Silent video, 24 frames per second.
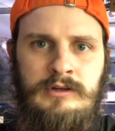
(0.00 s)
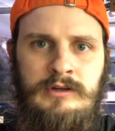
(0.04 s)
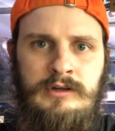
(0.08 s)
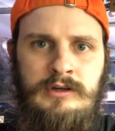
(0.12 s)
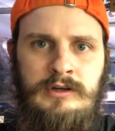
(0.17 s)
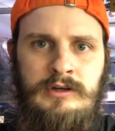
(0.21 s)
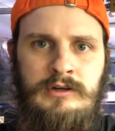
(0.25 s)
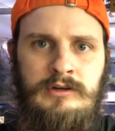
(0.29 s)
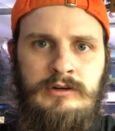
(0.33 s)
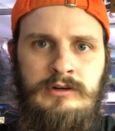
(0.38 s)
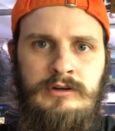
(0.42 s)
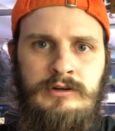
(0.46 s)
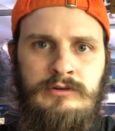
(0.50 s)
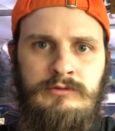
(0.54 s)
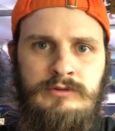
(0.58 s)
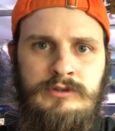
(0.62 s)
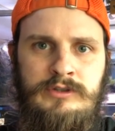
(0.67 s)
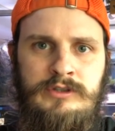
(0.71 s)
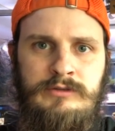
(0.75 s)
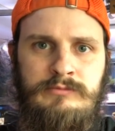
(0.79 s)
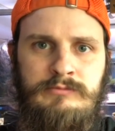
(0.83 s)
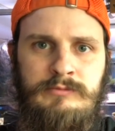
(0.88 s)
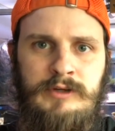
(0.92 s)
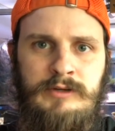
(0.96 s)
I don't know what
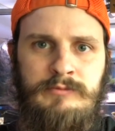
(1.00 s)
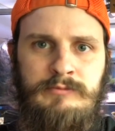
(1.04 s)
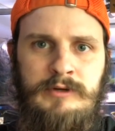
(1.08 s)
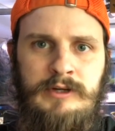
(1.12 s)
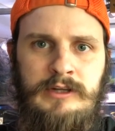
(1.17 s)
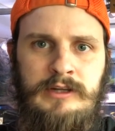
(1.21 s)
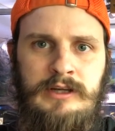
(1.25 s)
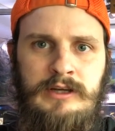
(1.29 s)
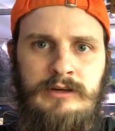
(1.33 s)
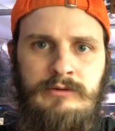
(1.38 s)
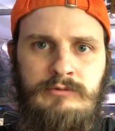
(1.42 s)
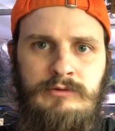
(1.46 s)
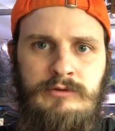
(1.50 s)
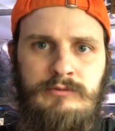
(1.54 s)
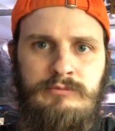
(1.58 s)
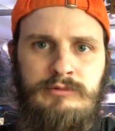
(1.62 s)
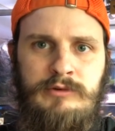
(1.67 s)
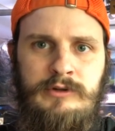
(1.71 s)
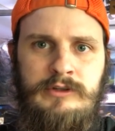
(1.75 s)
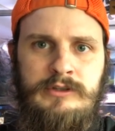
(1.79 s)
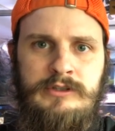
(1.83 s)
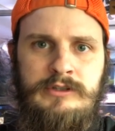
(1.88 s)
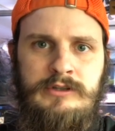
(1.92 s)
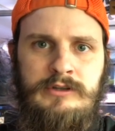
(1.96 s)
you mean by that. What
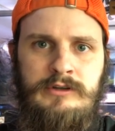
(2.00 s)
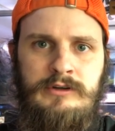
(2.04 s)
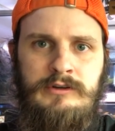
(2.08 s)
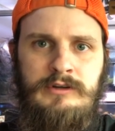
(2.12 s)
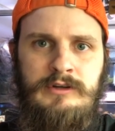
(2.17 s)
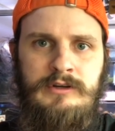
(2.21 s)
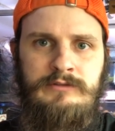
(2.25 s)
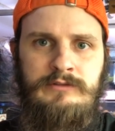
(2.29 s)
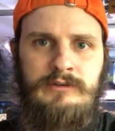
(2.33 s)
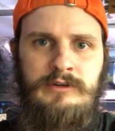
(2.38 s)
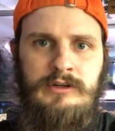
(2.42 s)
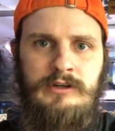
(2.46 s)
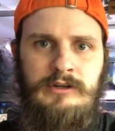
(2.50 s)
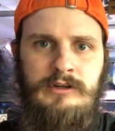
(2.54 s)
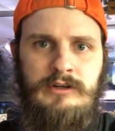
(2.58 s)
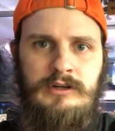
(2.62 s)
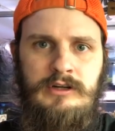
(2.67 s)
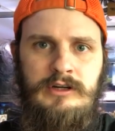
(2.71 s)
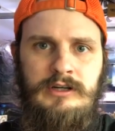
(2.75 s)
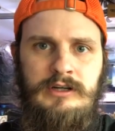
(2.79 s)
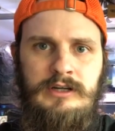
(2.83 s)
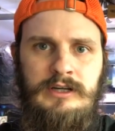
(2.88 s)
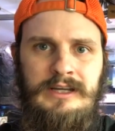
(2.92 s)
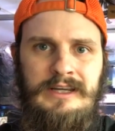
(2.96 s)
plants do you have in your
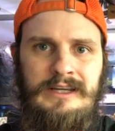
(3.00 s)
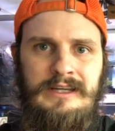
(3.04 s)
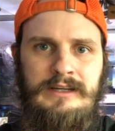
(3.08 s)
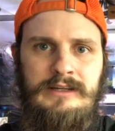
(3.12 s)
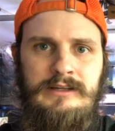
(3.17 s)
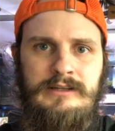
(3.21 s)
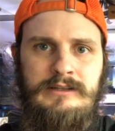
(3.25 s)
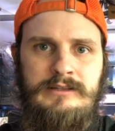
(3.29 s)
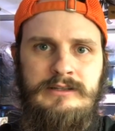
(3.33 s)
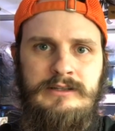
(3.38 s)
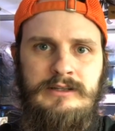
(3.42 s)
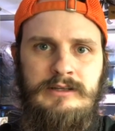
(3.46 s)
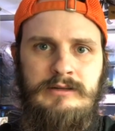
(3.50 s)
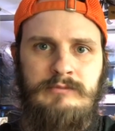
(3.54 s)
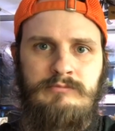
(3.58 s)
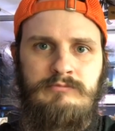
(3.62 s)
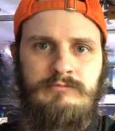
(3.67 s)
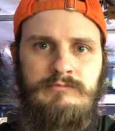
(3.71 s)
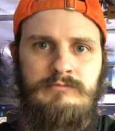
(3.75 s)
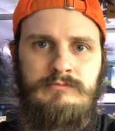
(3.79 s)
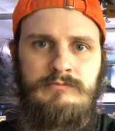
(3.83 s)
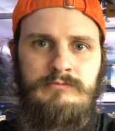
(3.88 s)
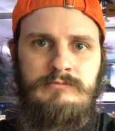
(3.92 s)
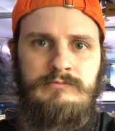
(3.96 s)
unheated tub?
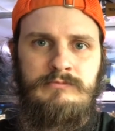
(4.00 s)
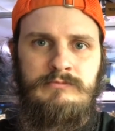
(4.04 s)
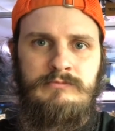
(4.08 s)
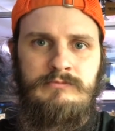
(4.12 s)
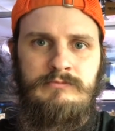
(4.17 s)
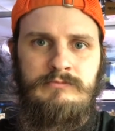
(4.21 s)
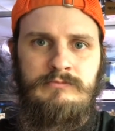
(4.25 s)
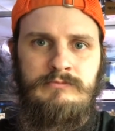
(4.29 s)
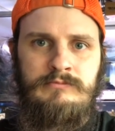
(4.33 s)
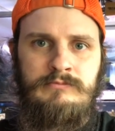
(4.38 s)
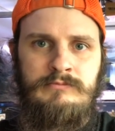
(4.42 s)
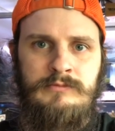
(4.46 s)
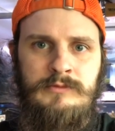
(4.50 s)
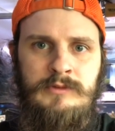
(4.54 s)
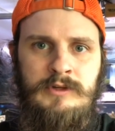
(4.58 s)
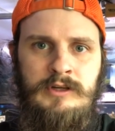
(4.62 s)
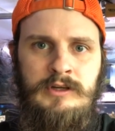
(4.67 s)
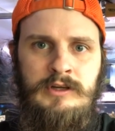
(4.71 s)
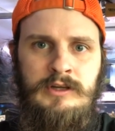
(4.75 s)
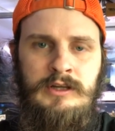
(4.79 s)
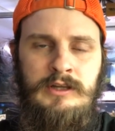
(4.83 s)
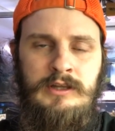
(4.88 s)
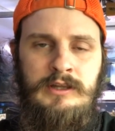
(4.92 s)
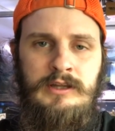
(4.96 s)

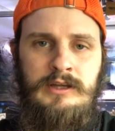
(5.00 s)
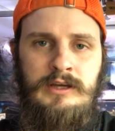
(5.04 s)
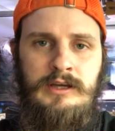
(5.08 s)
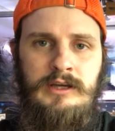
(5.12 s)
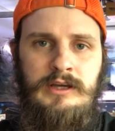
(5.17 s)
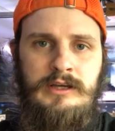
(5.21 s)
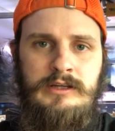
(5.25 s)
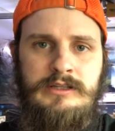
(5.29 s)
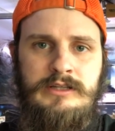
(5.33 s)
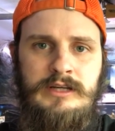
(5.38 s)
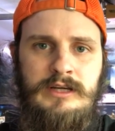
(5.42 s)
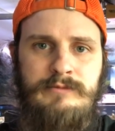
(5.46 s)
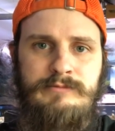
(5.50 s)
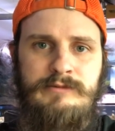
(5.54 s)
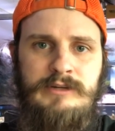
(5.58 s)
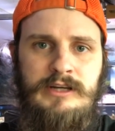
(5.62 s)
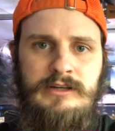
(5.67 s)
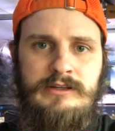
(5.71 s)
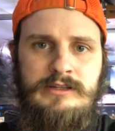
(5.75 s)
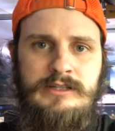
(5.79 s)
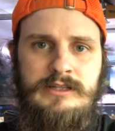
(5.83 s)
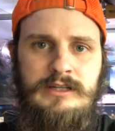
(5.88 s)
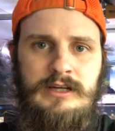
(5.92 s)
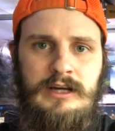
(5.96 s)
The tubs
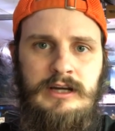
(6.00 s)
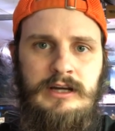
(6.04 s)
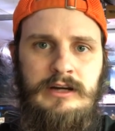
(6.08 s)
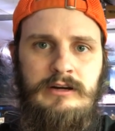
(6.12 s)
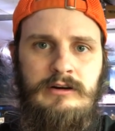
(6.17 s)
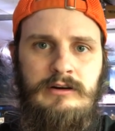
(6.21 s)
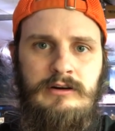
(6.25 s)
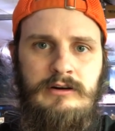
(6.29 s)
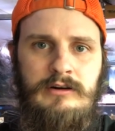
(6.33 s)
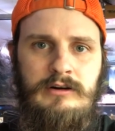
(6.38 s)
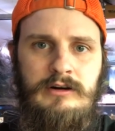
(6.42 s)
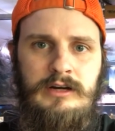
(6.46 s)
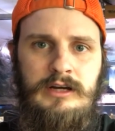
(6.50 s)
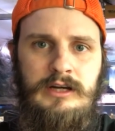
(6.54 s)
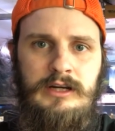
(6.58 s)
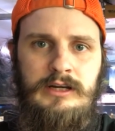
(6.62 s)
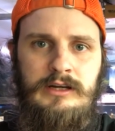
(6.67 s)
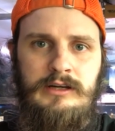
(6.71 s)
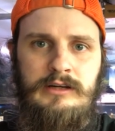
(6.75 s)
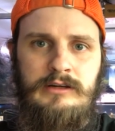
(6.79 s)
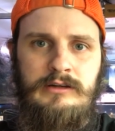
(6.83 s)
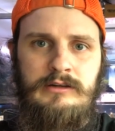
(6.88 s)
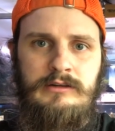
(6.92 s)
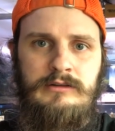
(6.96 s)
outside are
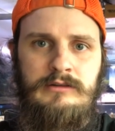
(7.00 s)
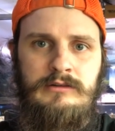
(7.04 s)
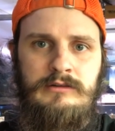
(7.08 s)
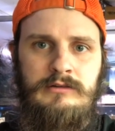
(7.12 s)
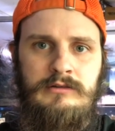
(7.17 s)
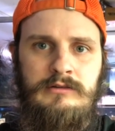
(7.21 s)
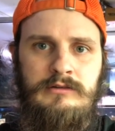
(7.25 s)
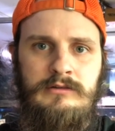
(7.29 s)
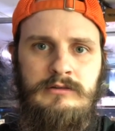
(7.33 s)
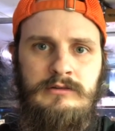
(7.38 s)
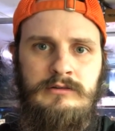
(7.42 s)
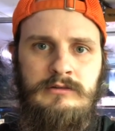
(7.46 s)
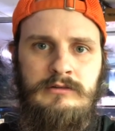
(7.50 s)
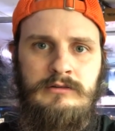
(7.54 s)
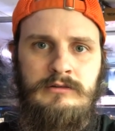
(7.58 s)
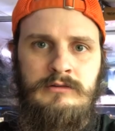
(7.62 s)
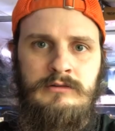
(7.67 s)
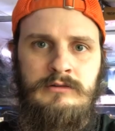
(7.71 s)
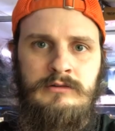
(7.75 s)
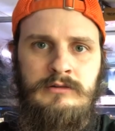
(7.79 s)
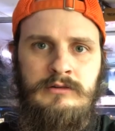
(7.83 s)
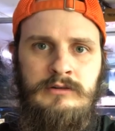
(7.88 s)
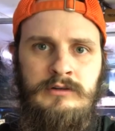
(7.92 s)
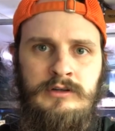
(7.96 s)
heated.
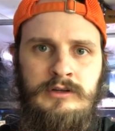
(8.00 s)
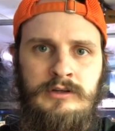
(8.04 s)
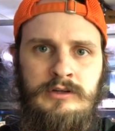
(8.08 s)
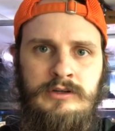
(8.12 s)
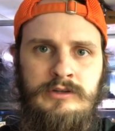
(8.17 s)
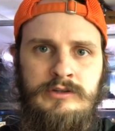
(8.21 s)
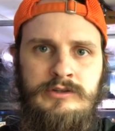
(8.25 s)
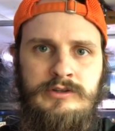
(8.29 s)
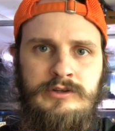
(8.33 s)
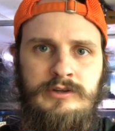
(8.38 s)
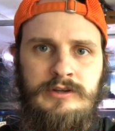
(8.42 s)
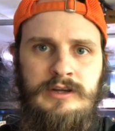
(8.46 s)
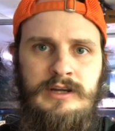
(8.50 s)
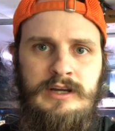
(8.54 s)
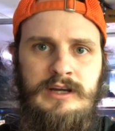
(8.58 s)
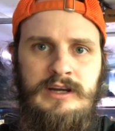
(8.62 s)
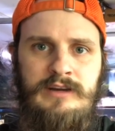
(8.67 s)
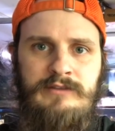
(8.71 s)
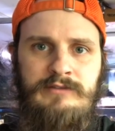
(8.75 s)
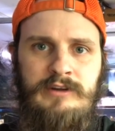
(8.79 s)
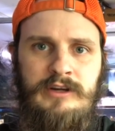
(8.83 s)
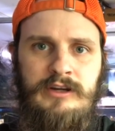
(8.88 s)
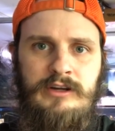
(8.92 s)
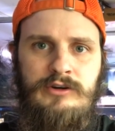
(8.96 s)
So they have
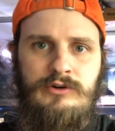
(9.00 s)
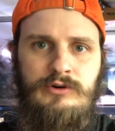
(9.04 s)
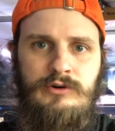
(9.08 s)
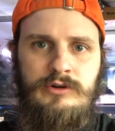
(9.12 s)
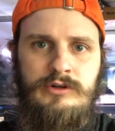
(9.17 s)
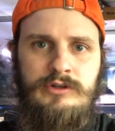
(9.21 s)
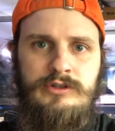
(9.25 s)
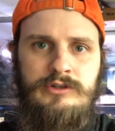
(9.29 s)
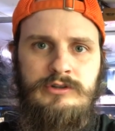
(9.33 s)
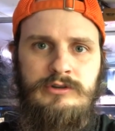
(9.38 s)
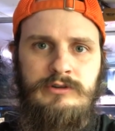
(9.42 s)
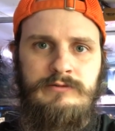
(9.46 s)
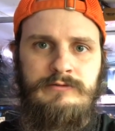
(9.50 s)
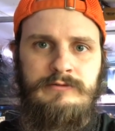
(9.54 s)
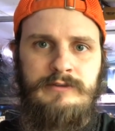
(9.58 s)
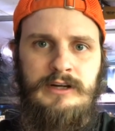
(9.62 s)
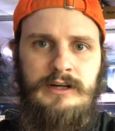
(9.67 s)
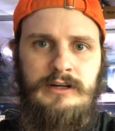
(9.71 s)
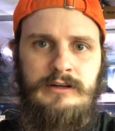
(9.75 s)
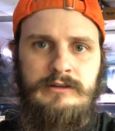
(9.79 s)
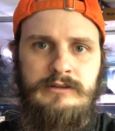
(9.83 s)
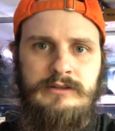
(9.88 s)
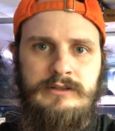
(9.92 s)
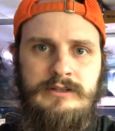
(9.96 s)
like corkscrew
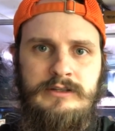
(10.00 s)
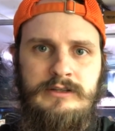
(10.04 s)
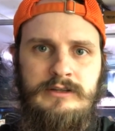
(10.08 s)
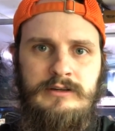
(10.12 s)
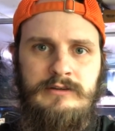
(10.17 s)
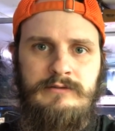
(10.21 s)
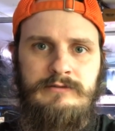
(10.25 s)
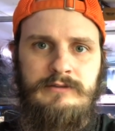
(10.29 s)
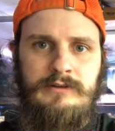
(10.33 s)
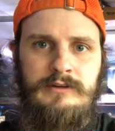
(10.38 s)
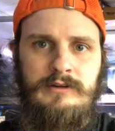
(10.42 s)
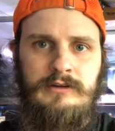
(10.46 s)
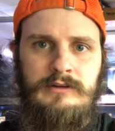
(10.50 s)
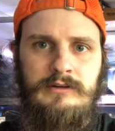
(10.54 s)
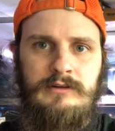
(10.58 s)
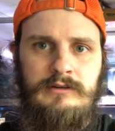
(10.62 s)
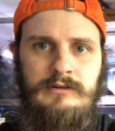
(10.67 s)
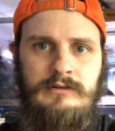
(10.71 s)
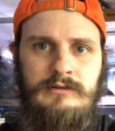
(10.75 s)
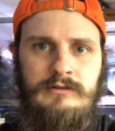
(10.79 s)
val and stuff in it.